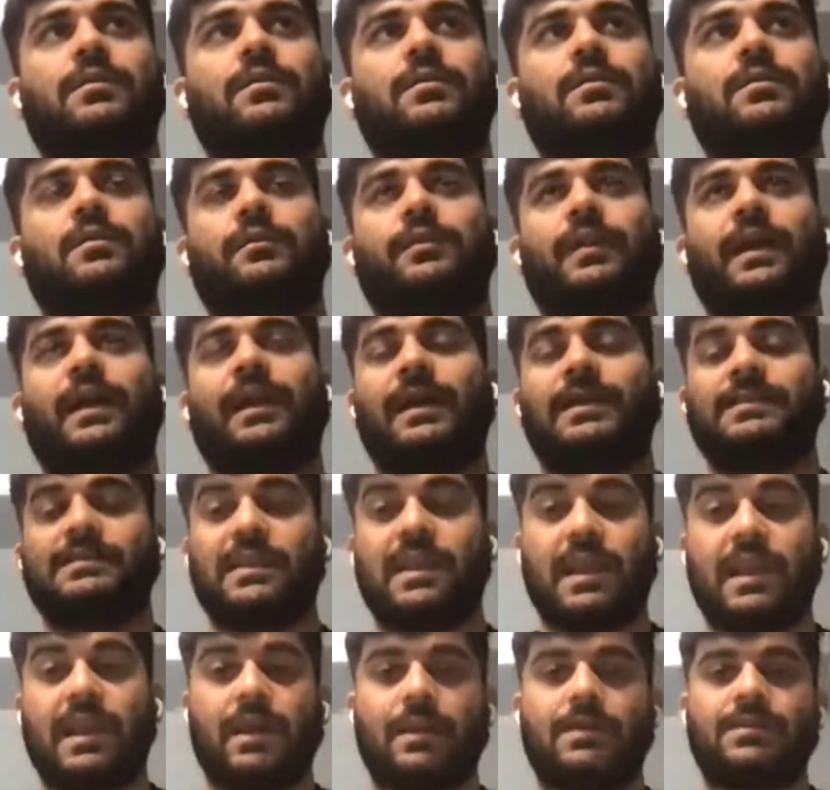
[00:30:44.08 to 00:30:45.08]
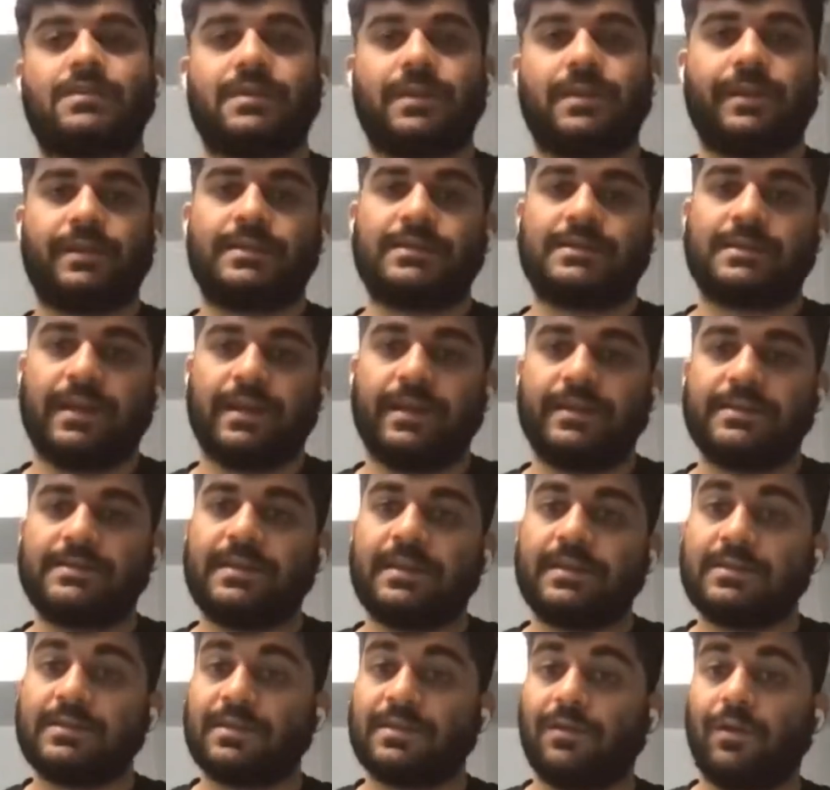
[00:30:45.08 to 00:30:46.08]
that has a large ticket size,
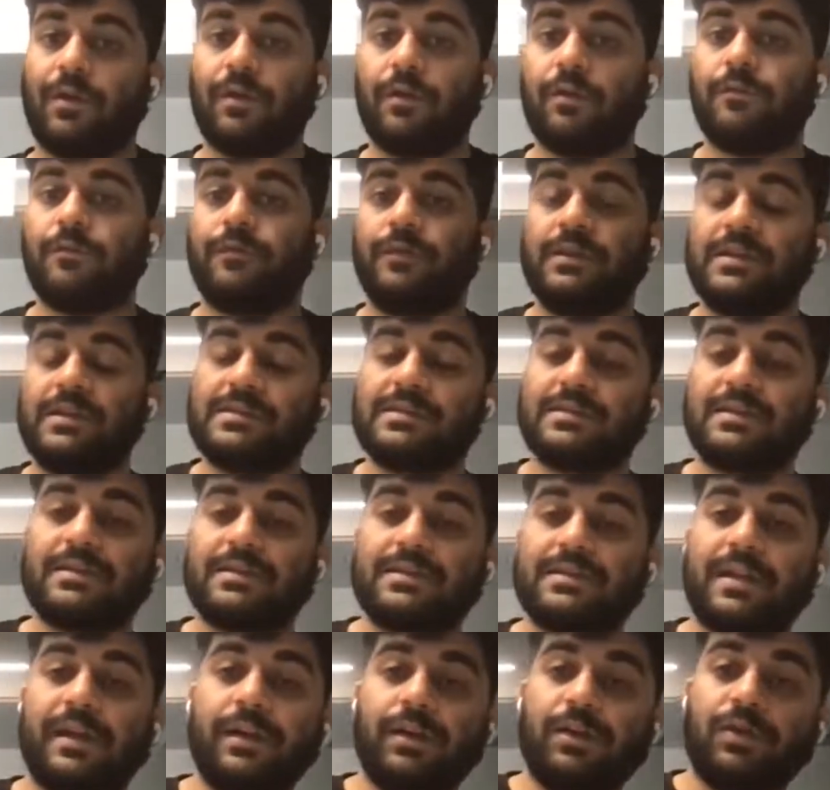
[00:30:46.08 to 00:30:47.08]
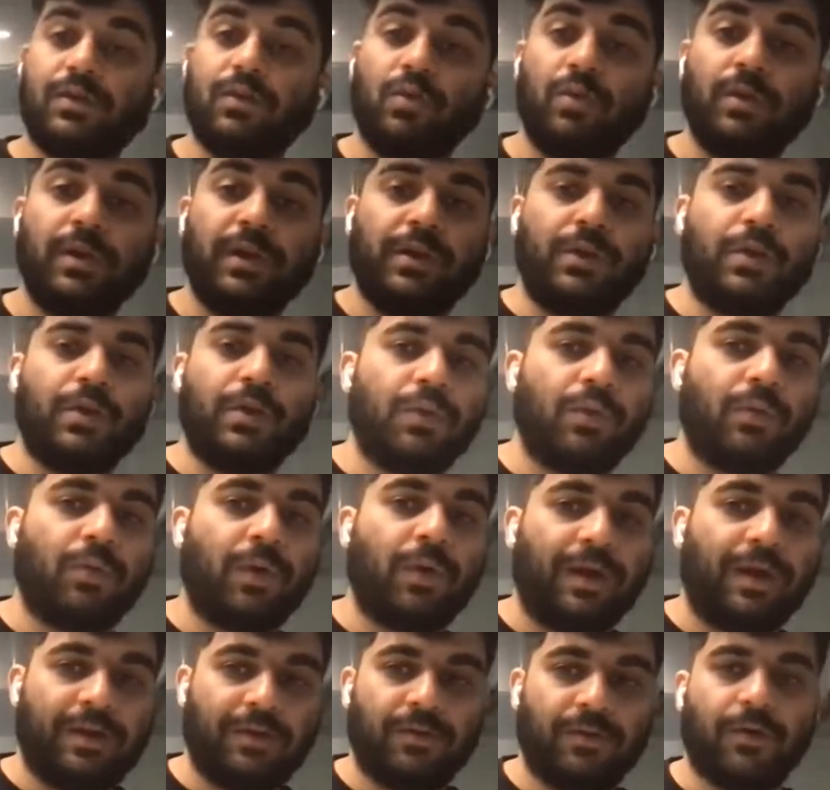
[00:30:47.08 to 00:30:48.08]
there is a lot of research that you need to do
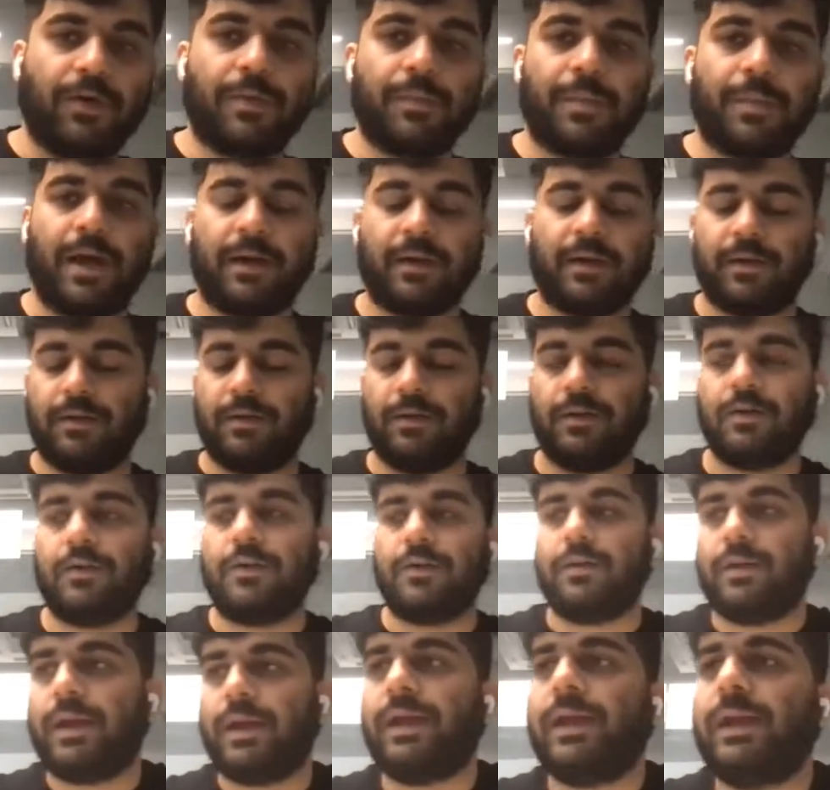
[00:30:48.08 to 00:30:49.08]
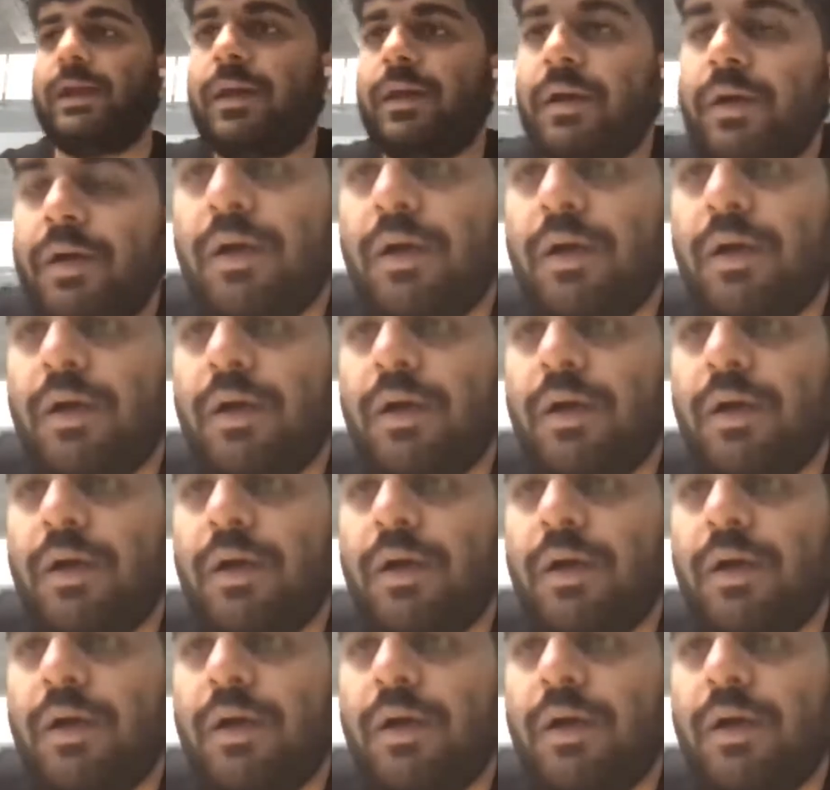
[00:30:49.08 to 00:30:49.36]
at your backend, right?